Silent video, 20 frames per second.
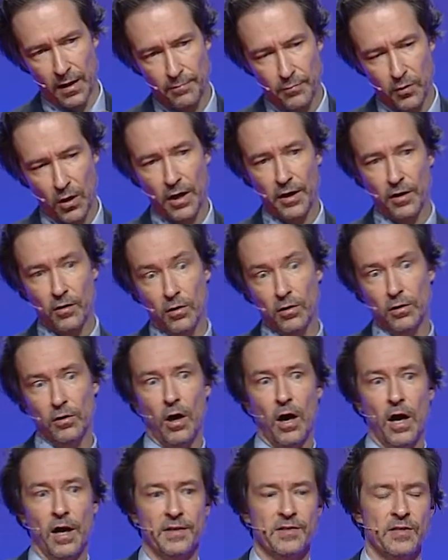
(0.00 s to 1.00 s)
protocol
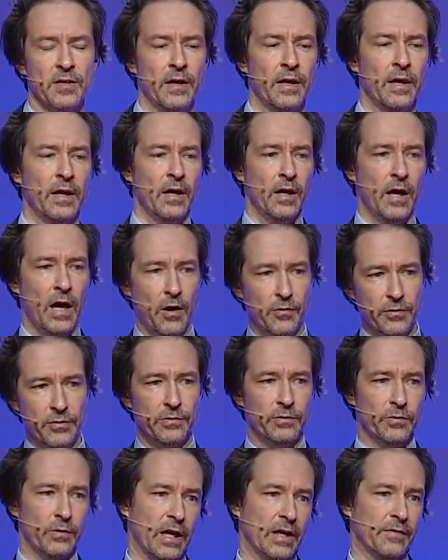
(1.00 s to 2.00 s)
logs, how you
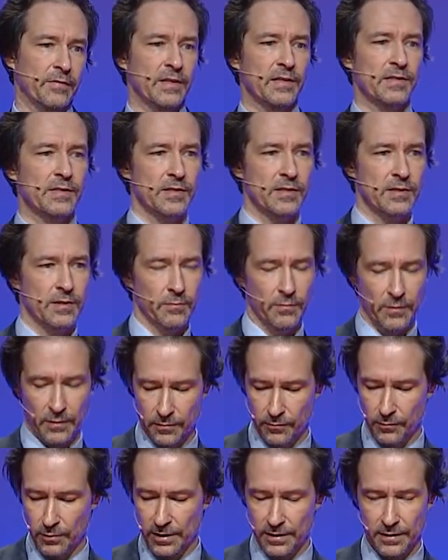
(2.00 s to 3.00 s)
interact with the system
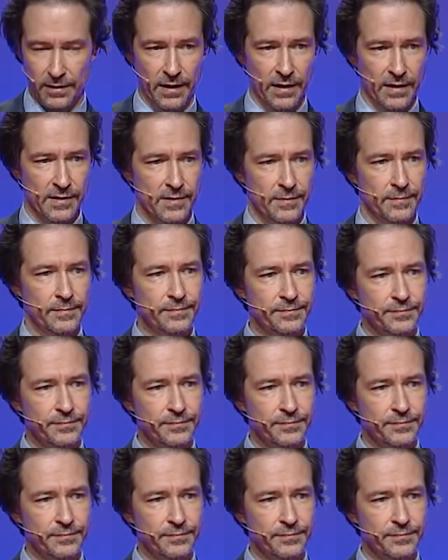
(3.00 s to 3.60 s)
and what it does.